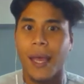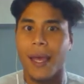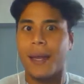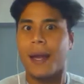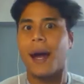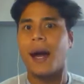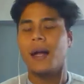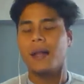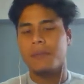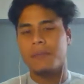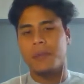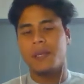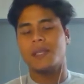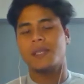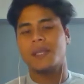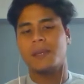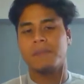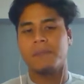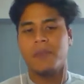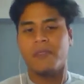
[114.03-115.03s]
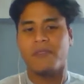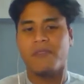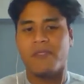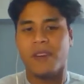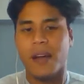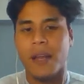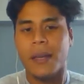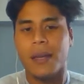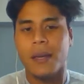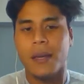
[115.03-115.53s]
and I'll be
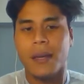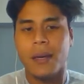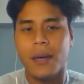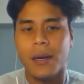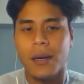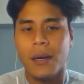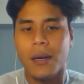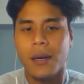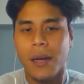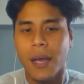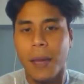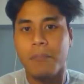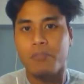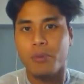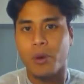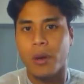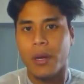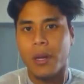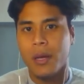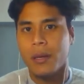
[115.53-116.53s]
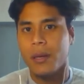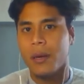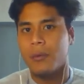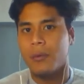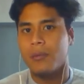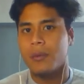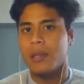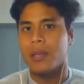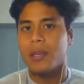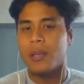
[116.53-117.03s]
simplifying and breaking
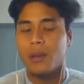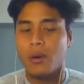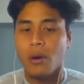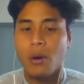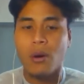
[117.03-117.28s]
down the